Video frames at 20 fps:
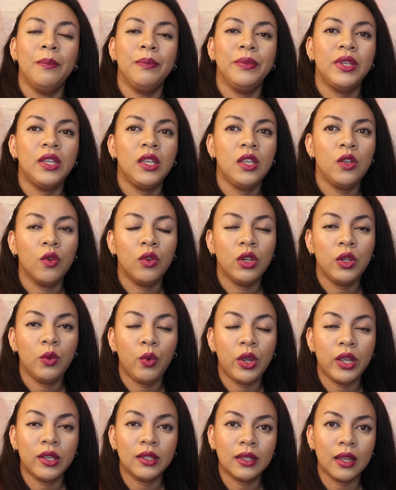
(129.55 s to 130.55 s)
He only
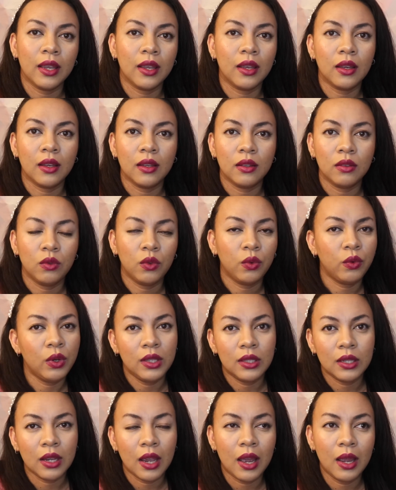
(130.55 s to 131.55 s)
wakes like
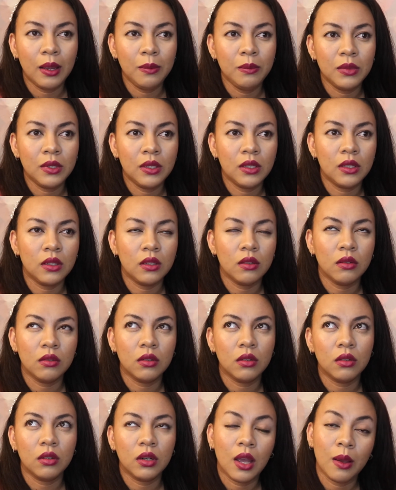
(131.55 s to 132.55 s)
3 times
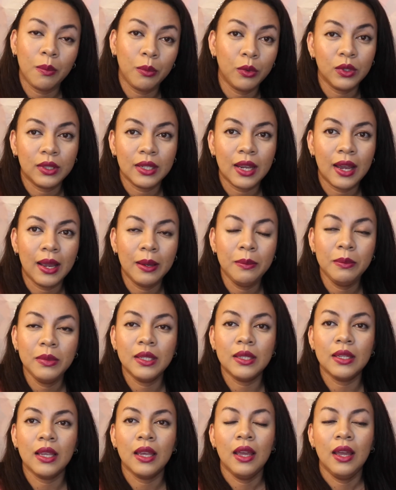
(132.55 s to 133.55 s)
or a couple
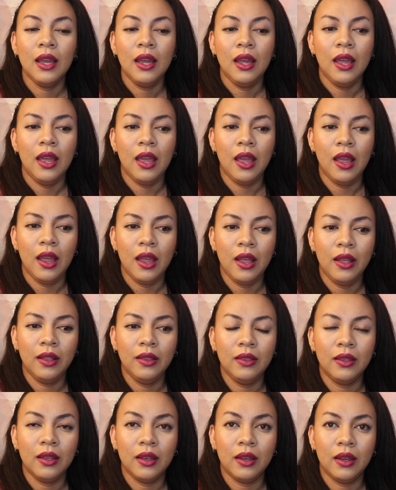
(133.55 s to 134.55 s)
times,
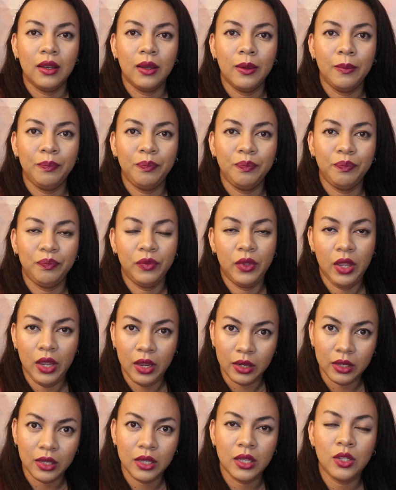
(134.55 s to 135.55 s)
and
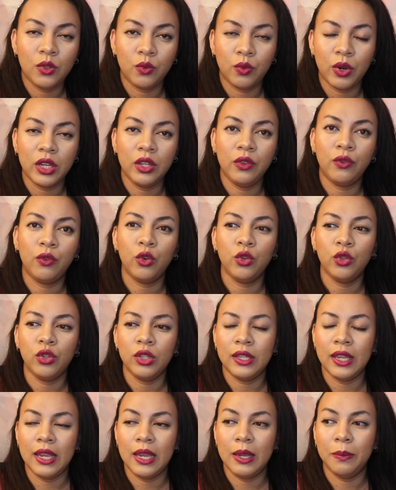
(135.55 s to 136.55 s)
then he's ready for
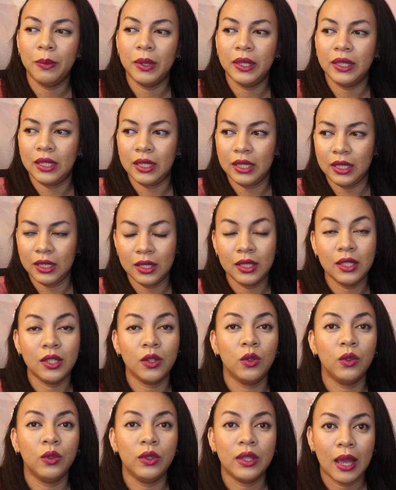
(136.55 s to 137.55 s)
the day, but he
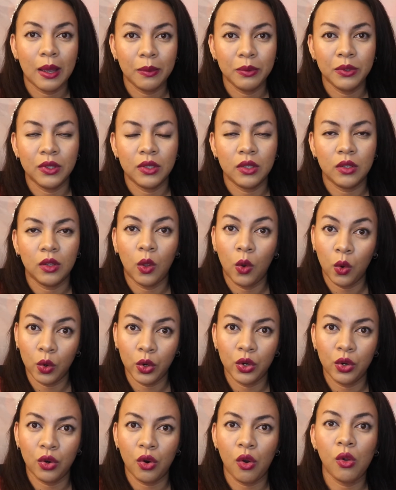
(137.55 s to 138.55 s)
still naps
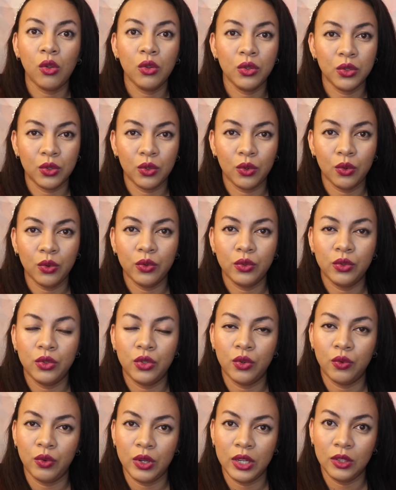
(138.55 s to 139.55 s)
longer also
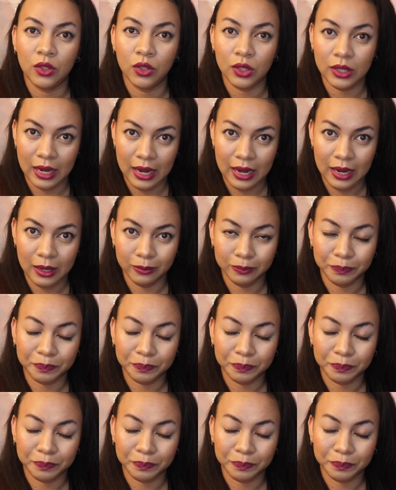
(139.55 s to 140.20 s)
during the day.